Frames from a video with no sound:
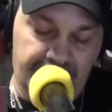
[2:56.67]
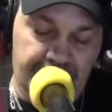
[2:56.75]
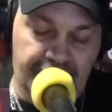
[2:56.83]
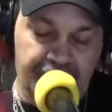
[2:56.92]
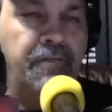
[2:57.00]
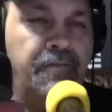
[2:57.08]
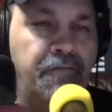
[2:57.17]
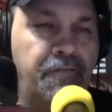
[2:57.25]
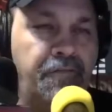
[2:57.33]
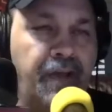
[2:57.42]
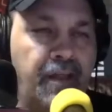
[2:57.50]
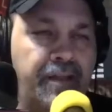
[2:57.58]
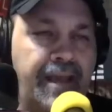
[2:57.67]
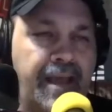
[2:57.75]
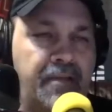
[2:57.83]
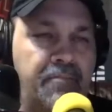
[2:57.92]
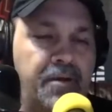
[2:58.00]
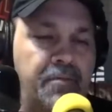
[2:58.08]
That's
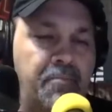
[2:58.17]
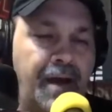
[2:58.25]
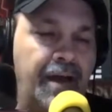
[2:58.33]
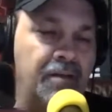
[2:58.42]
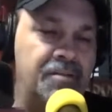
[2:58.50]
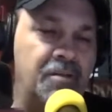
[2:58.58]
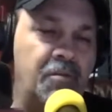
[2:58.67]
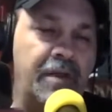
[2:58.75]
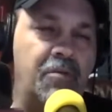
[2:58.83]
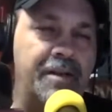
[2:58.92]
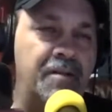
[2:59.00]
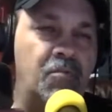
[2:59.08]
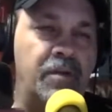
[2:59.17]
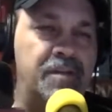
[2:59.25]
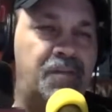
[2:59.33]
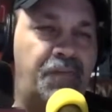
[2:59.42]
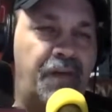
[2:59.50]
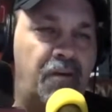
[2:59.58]
Felgam miles away. What what
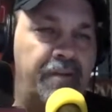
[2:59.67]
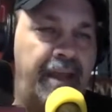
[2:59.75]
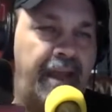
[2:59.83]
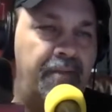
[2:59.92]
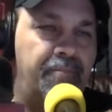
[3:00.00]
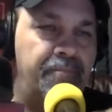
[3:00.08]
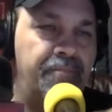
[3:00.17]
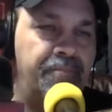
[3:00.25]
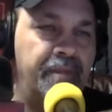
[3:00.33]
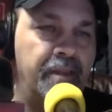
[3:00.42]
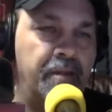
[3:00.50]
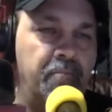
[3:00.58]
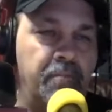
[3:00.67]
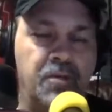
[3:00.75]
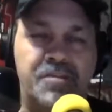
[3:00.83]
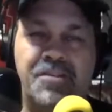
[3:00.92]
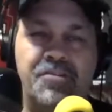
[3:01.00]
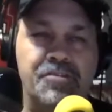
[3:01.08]
is Felgam?
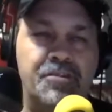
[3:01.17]
Milton, you're